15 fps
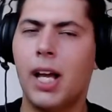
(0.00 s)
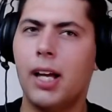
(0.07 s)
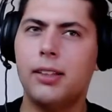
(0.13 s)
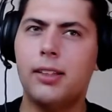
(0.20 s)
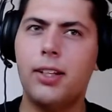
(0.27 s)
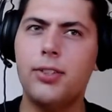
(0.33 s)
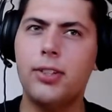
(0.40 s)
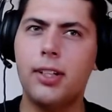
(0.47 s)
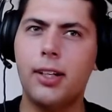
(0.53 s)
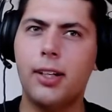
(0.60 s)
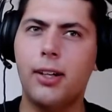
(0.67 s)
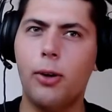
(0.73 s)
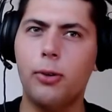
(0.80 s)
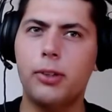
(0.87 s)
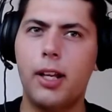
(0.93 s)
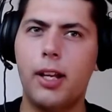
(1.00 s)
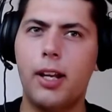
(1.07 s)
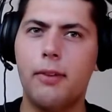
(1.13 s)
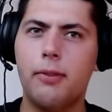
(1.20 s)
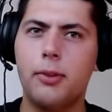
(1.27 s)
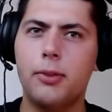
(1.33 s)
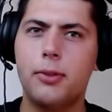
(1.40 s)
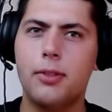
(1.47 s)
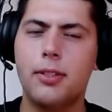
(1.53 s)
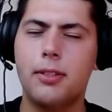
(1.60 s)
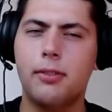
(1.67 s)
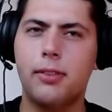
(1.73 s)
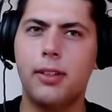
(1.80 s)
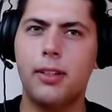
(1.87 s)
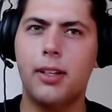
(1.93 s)
Did she go 10 levels or
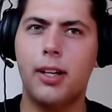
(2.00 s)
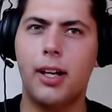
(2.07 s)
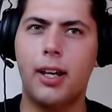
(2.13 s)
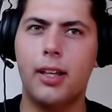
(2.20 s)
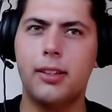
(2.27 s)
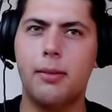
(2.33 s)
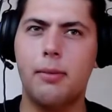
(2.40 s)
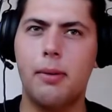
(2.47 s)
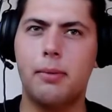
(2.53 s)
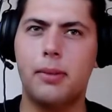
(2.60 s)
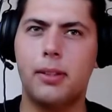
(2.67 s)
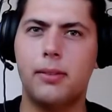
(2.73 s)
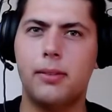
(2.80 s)
something? I can't remember.